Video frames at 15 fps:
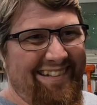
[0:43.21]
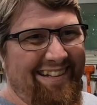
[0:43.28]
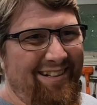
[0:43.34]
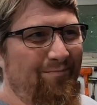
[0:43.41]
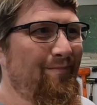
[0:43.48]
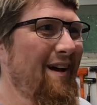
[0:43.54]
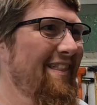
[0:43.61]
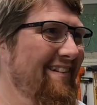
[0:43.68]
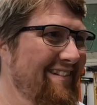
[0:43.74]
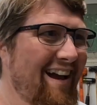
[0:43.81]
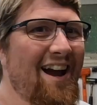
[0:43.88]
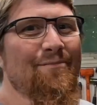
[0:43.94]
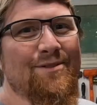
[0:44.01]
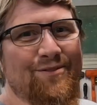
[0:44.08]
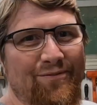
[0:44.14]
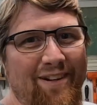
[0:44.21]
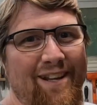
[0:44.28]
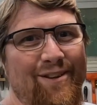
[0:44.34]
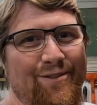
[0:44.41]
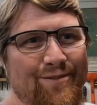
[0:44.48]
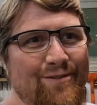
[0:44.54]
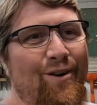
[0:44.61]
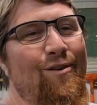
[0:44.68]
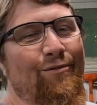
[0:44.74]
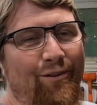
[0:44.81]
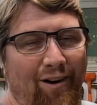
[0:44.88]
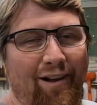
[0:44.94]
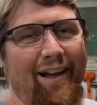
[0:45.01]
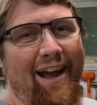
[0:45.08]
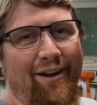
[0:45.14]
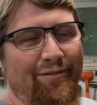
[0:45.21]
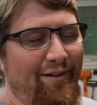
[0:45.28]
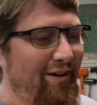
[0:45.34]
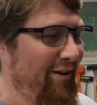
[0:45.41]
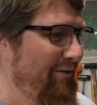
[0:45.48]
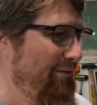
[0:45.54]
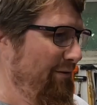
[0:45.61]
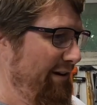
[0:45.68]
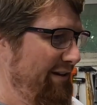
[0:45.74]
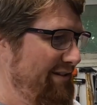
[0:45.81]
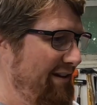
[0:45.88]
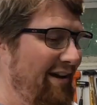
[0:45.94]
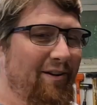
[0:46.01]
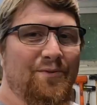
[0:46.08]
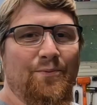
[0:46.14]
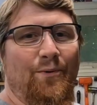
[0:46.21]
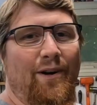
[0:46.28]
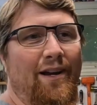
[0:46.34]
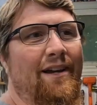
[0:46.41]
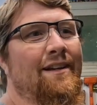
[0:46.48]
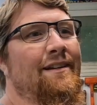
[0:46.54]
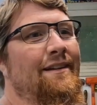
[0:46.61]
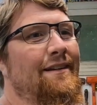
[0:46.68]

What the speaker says: By the time this video is over, I'll have the other one. It's on its way.